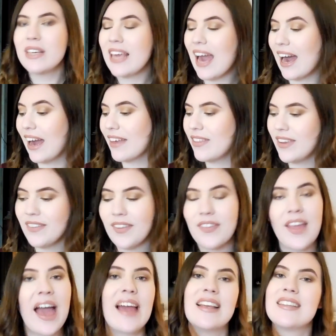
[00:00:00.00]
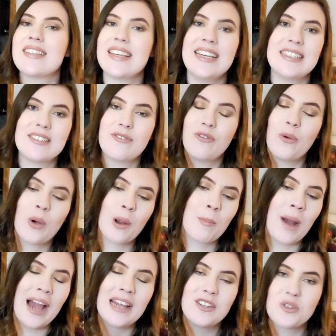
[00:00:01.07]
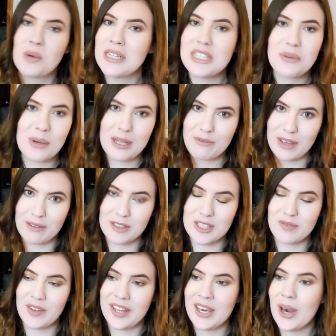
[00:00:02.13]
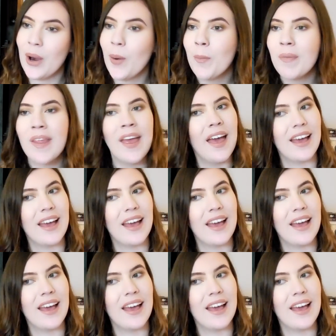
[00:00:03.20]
But yeah, I think that that is it for my 2020 favorites video.